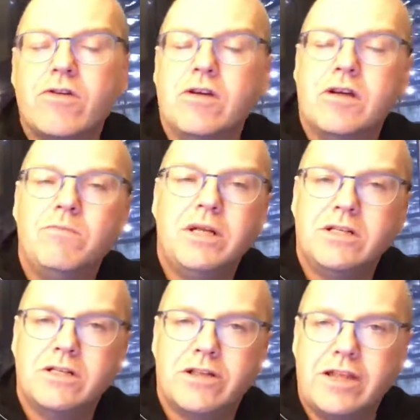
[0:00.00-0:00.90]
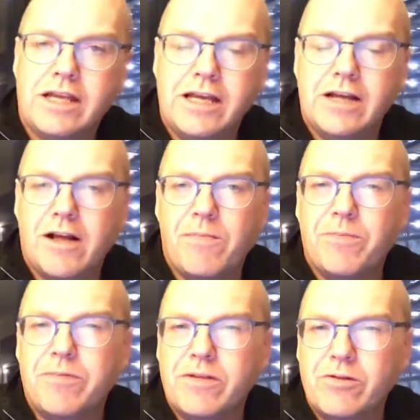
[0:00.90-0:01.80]
you can be thinking
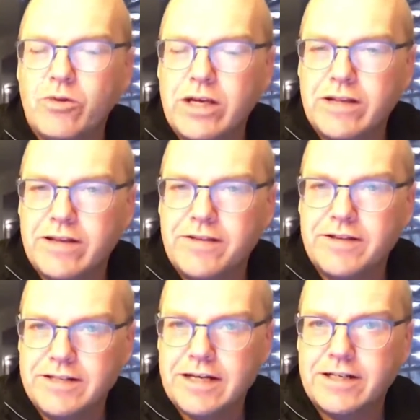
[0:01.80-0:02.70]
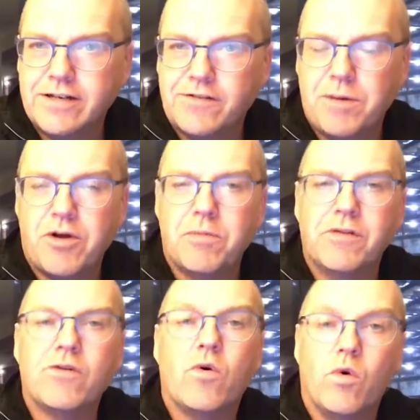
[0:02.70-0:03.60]
and looking at these conducting
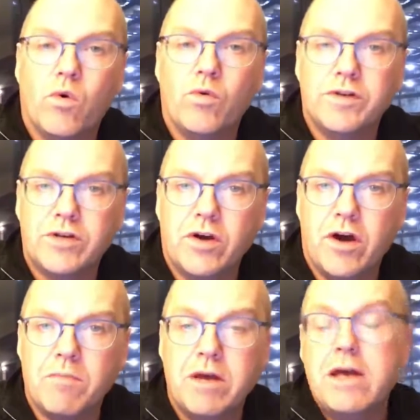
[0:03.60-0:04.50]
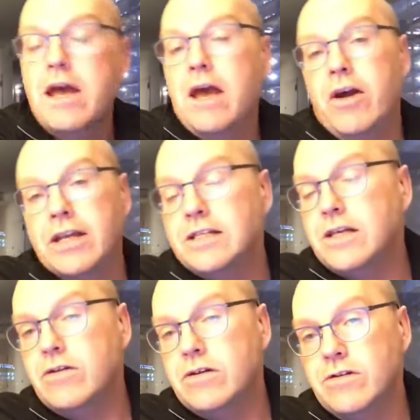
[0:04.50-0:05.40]
experiments all the time. And I can
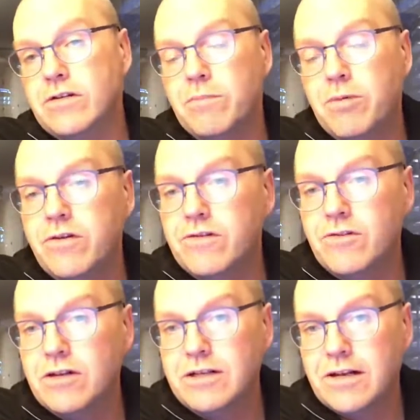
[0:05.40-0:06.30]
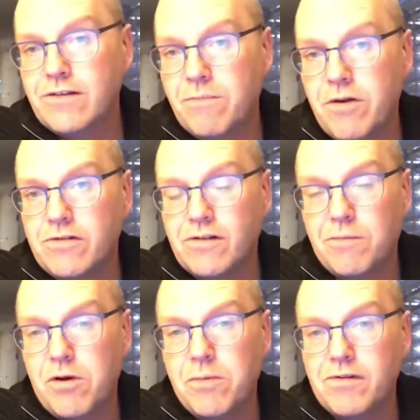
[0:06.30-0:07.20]
tell you that the person who conducts the most
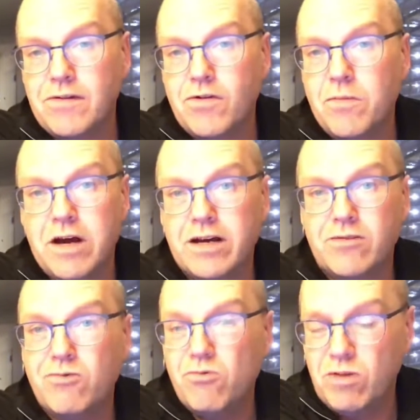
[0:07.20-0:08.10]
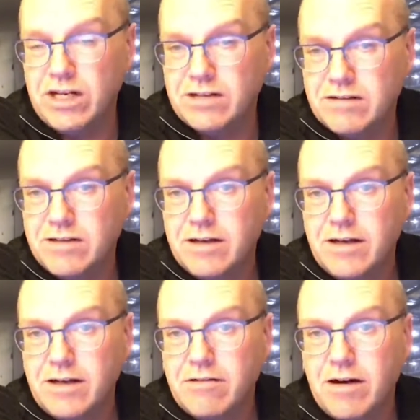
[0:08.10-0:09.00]
experiments in your market will win,
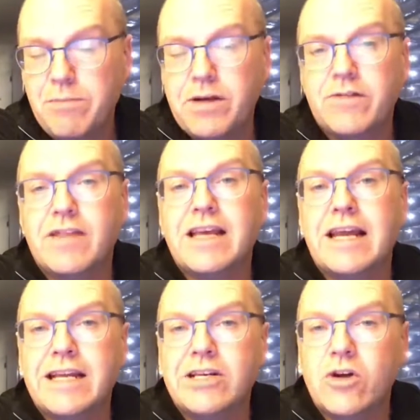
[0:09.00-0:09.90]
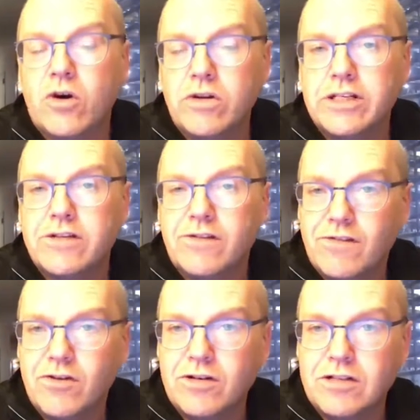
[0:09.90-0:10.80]
right? Because they're getting knowledge and
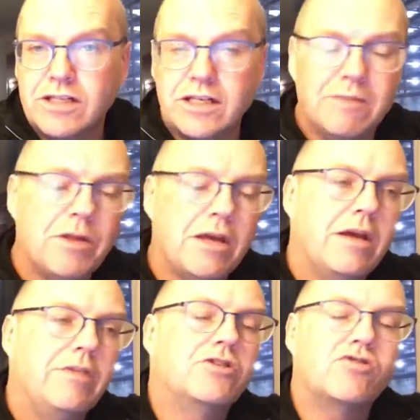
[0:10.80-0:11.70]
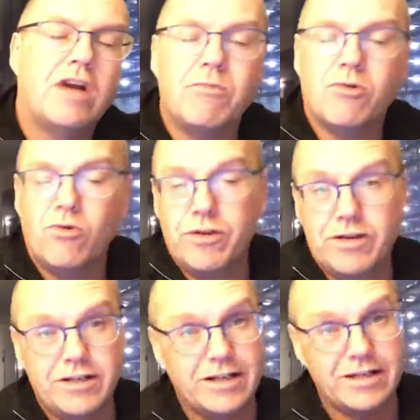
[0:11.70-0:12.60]
certainty. The trouble with
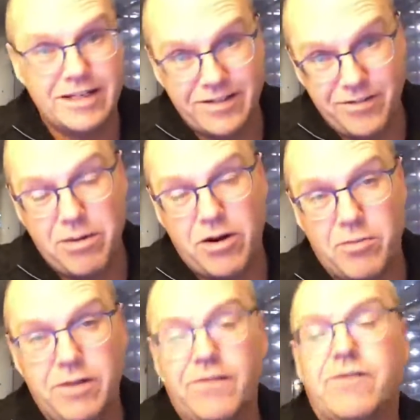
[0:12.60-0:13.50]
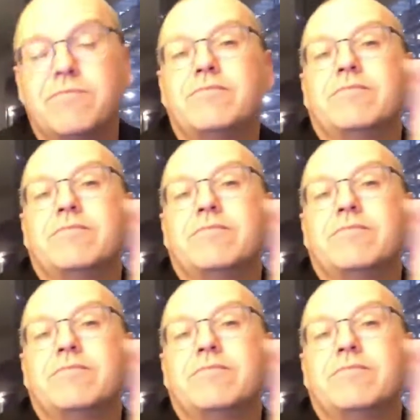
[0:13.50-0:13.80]
conducting experiments,